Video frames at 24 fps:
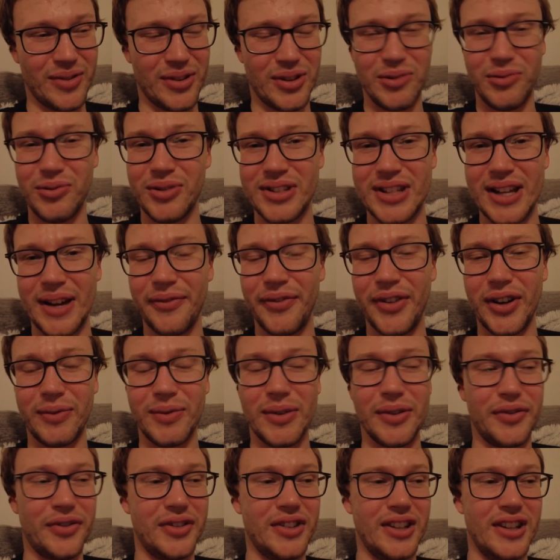do something
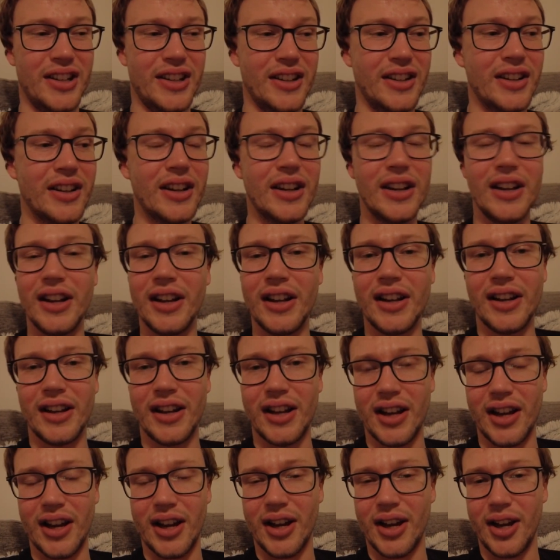with the
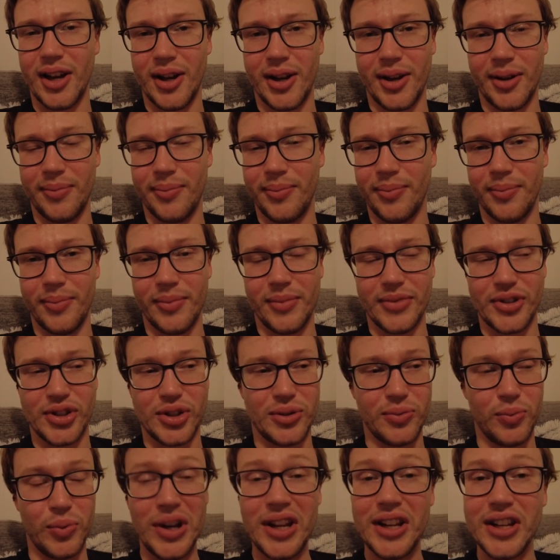um,
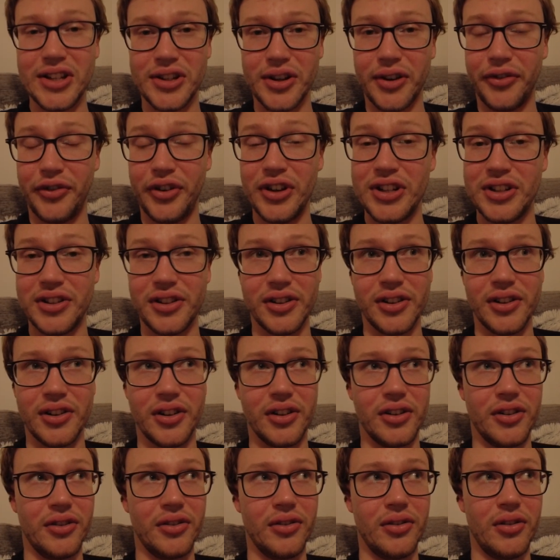Swedish
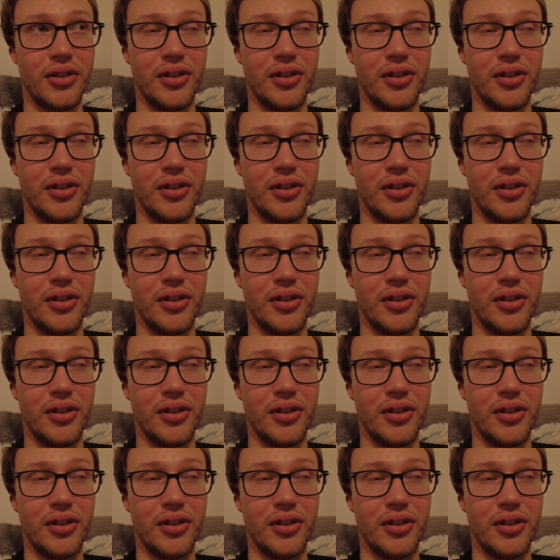official